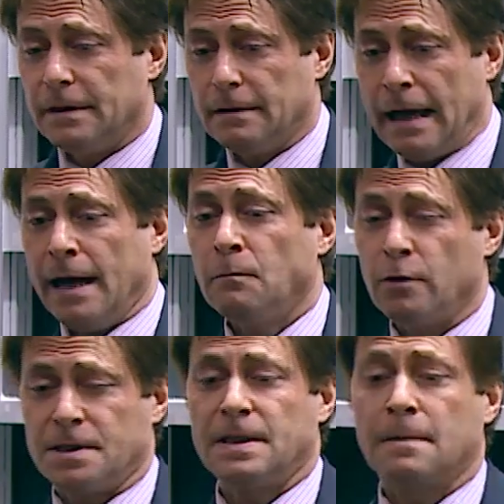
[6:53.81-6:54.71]
to add
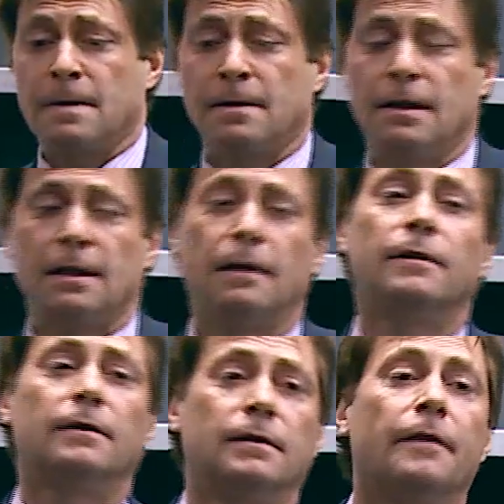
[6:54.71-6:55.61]
more stigma uh,
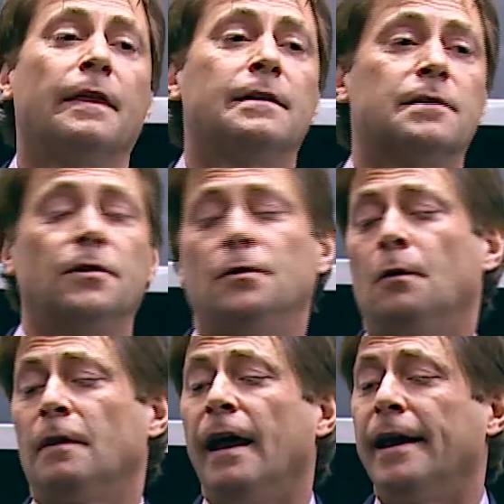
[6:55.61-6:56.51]
to things that you
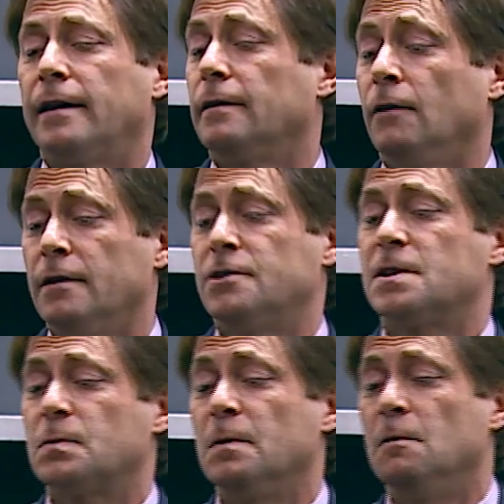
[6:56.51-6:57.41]
don't like, not
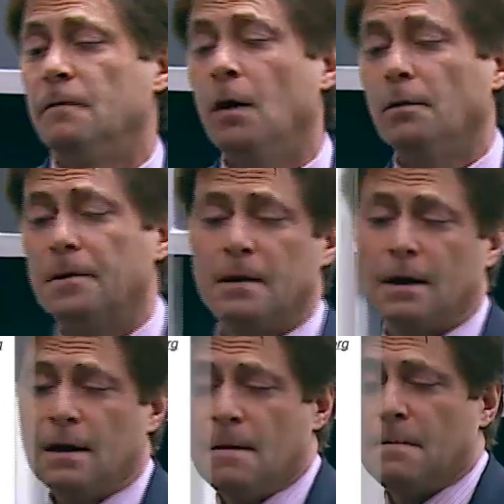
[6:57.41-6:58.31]
just when you vote,
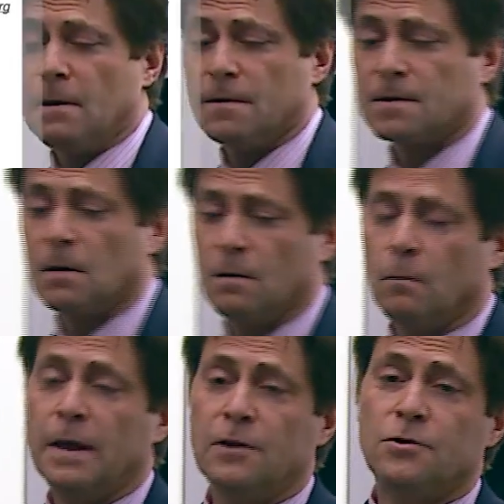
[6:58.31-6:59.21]
but also
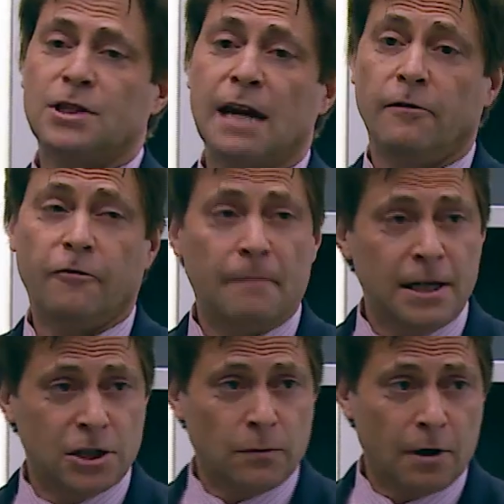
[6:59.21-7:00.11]
when you share
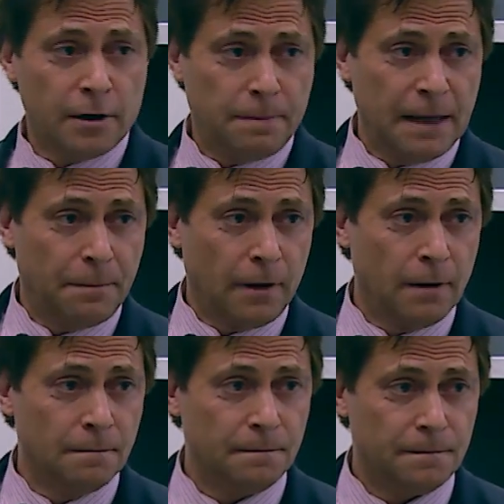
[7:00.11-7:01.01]
information with other people